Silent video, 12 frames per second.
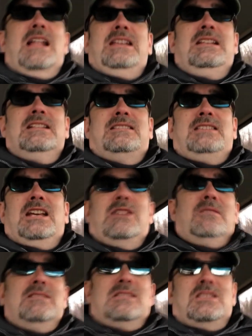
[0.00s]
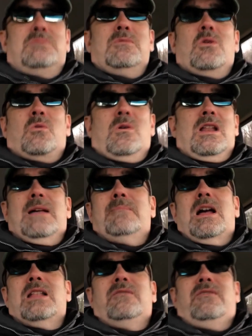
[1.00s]
I needed cigarettes to smoke when
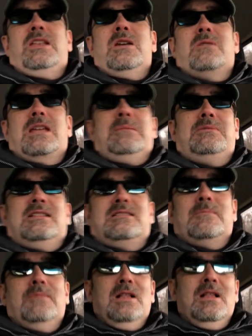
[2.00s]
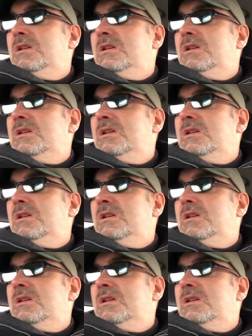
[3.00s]
I'm on the video game system.